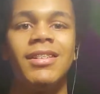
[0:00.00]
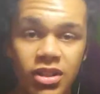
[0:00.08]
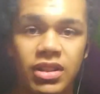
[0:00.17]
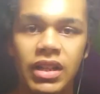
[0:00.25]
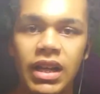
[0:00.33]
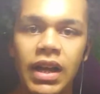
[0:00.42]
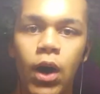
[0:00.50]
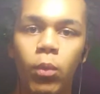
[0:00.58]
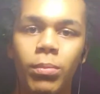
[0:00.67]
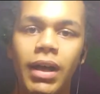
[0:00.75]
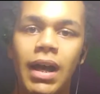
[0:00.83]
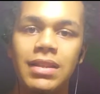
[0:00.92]
Today, I'll
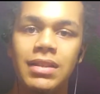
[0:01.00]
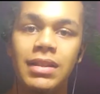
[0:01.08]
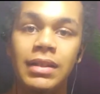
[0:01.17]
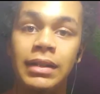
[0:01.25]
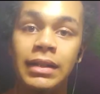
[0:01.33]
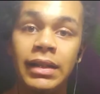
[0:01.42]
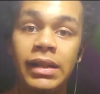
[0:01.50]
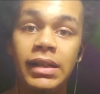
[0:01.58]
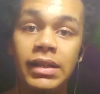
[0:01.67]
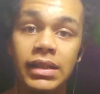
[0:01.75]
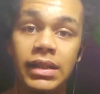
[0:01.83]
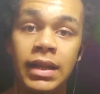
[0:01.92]
be asking
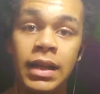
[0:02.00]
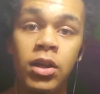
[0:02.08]
the